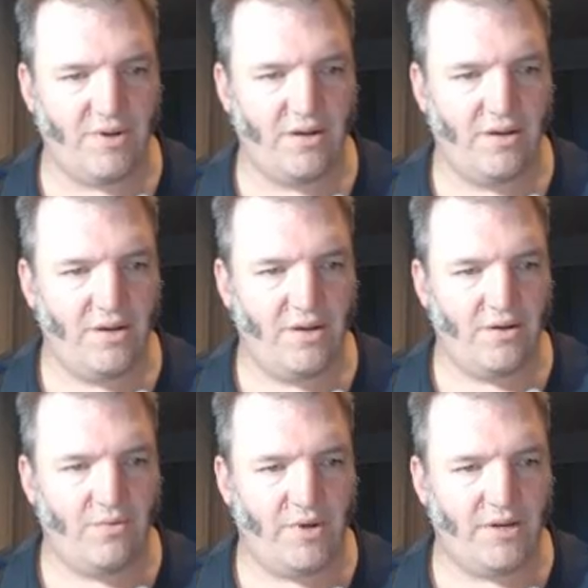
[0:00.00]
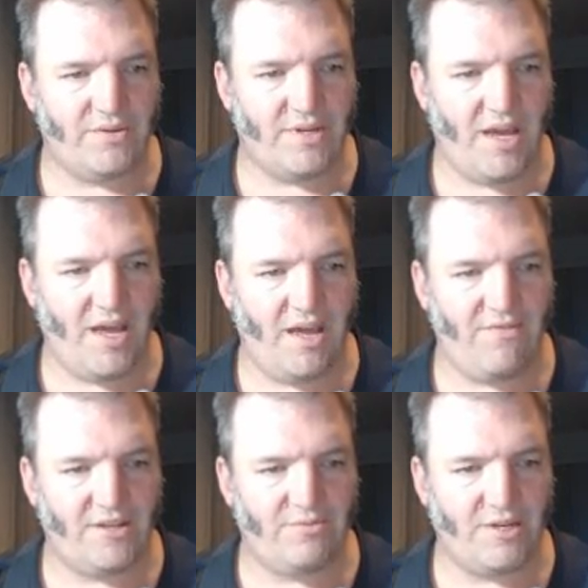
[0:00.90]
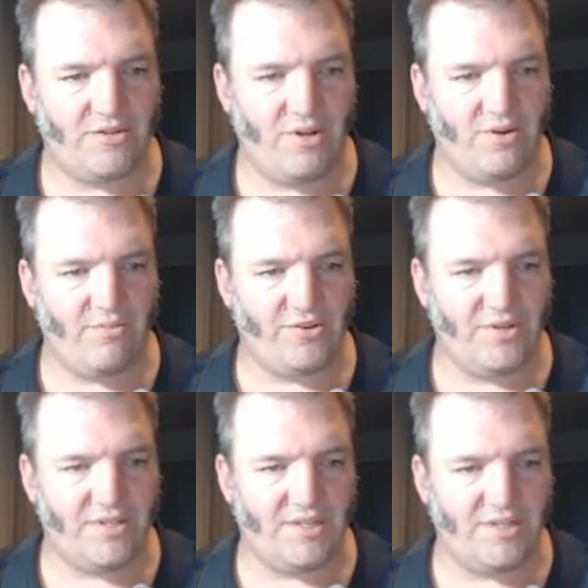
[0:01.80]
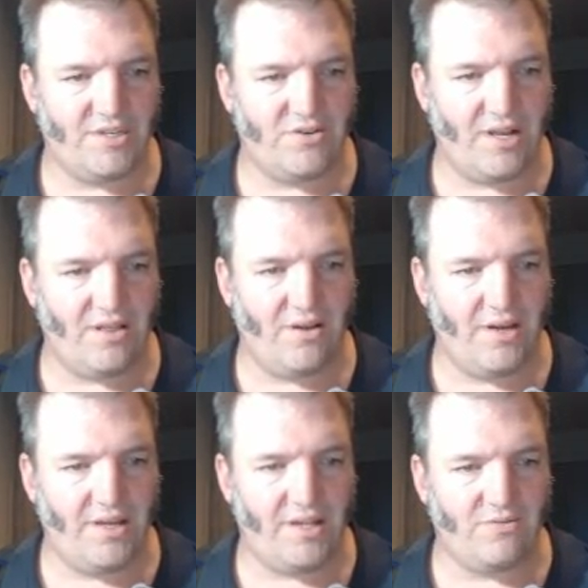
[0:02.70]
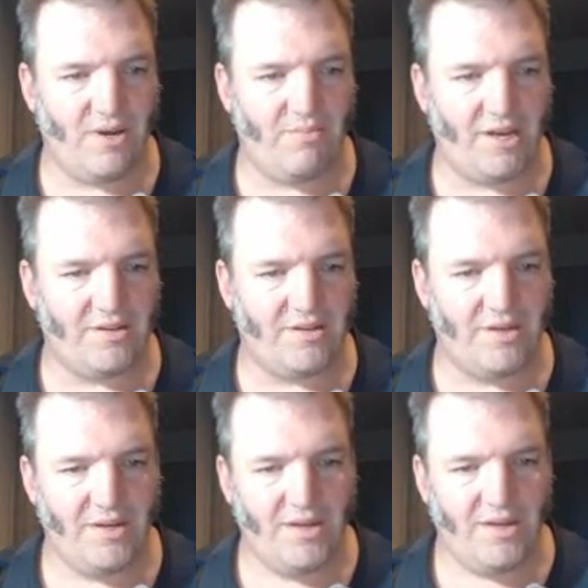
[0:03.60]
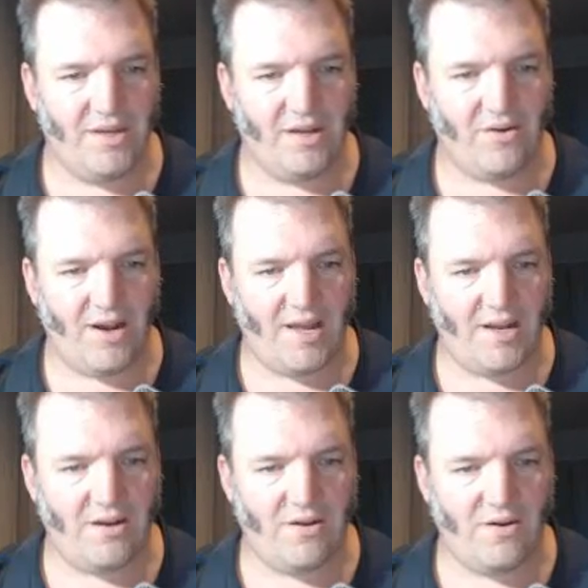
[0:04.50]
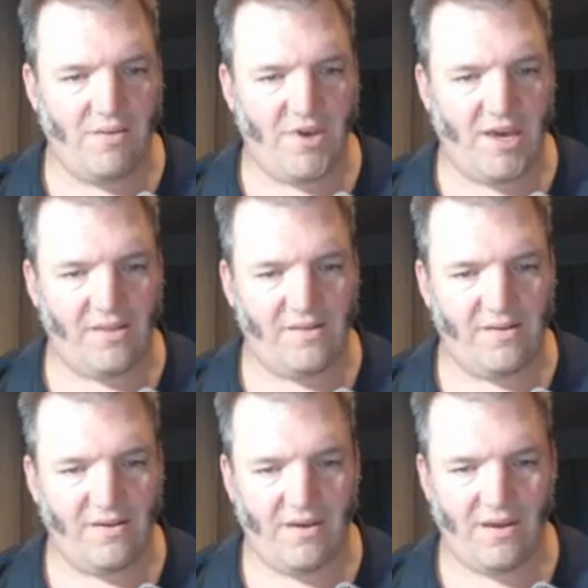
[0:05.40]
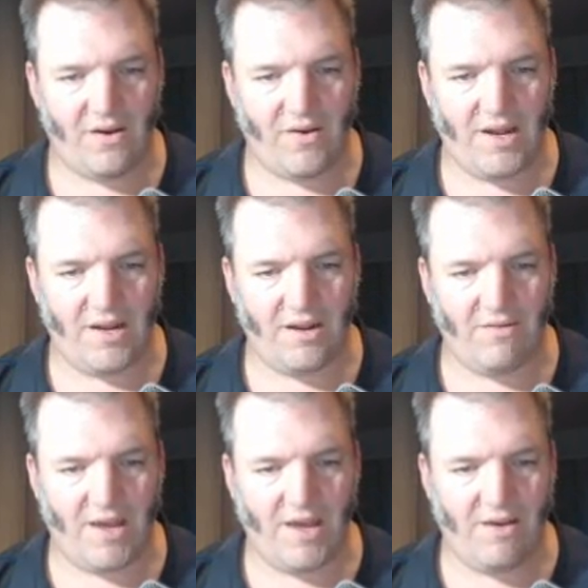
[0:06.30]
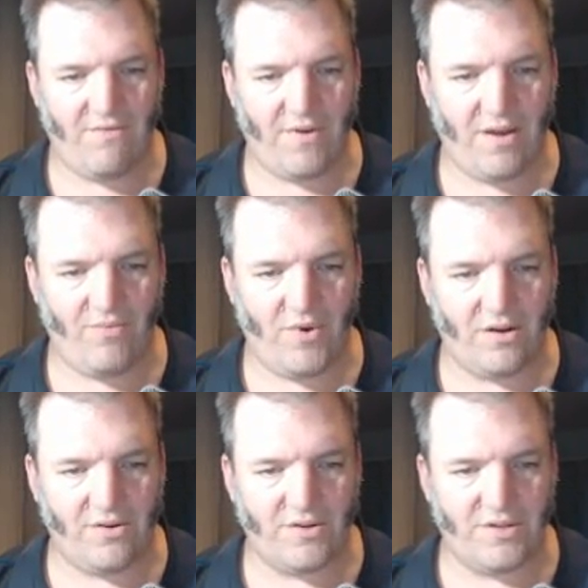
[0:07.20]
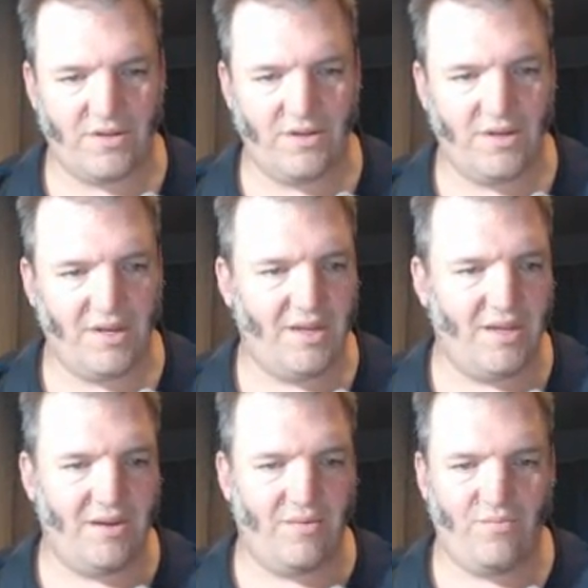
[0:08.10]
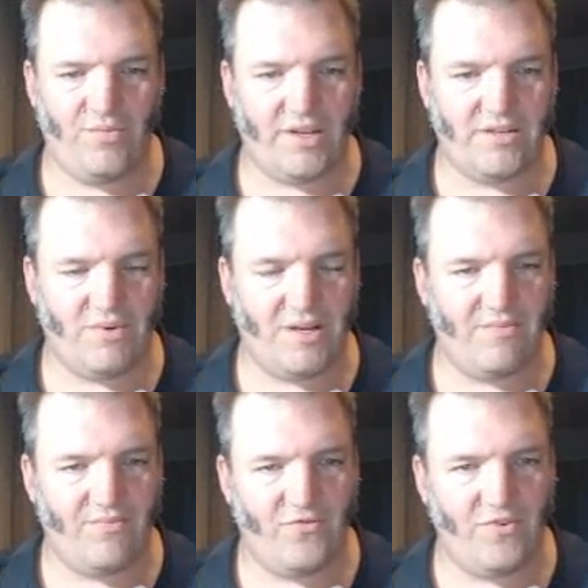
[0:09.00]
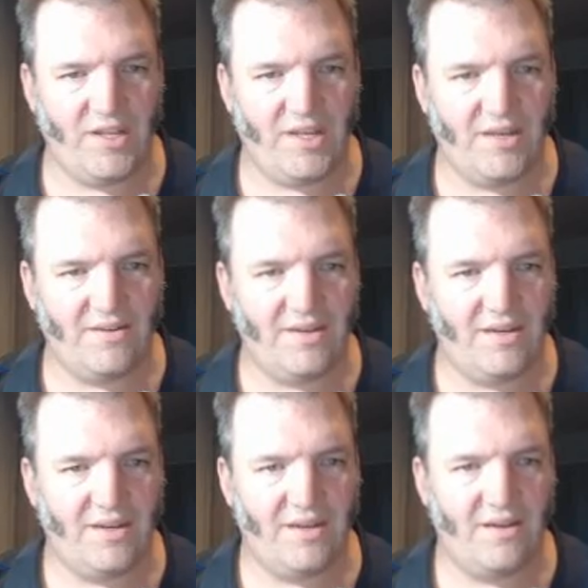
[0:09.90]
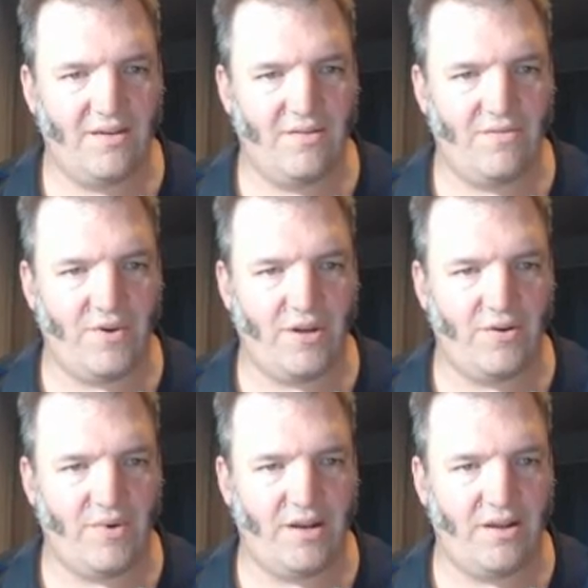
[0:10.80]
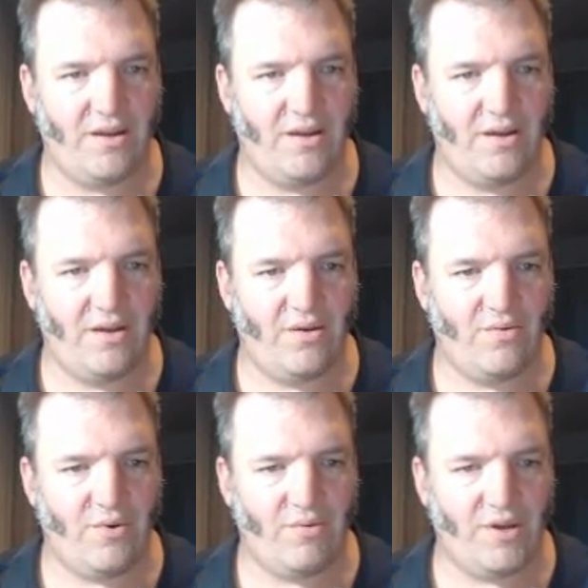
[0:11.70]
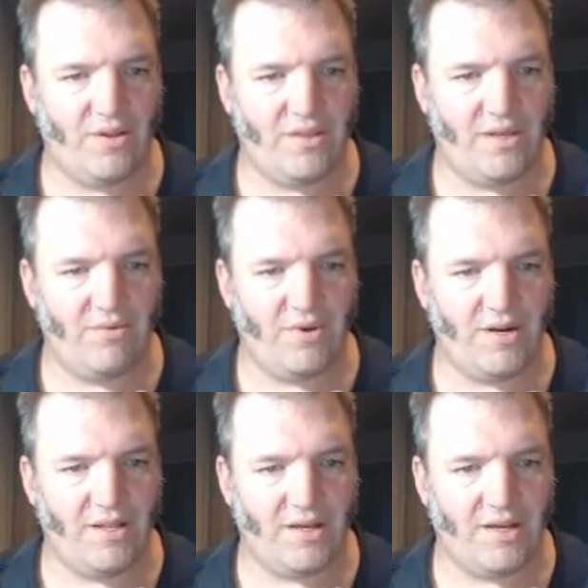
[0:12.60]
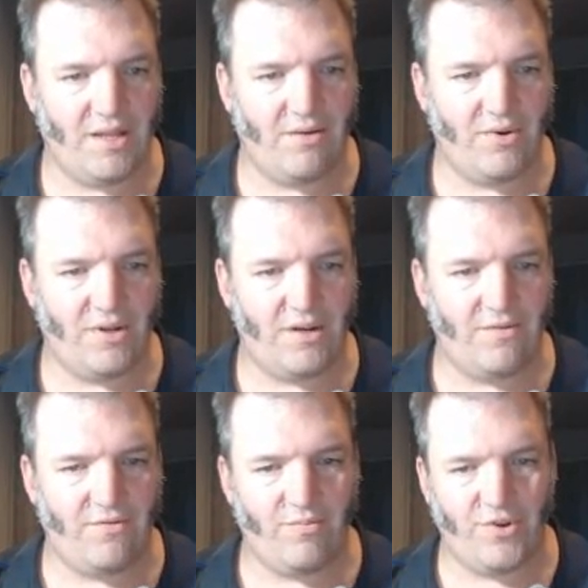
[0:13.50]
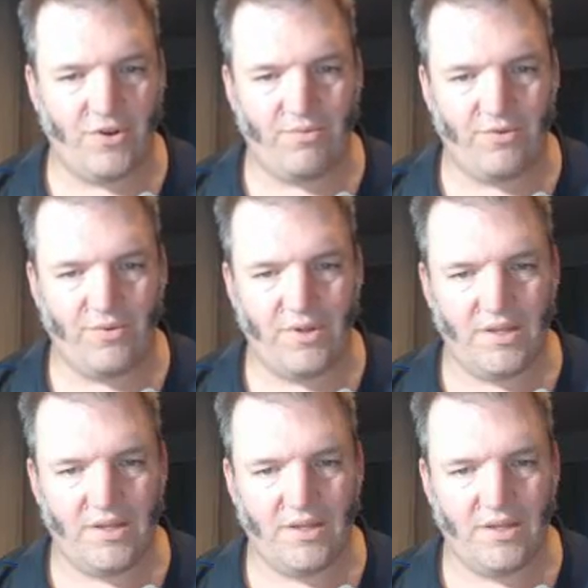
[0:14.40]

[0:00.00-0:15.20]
one. Y equals a half x plus 1. Oh my goodness, that's a straight line. That's way back to grade 8 and 9 maths. Gradient of a half, up 1, across 2, plus 1, really easy. Final one. What do we got there? We've got another colour, we've got a different purple.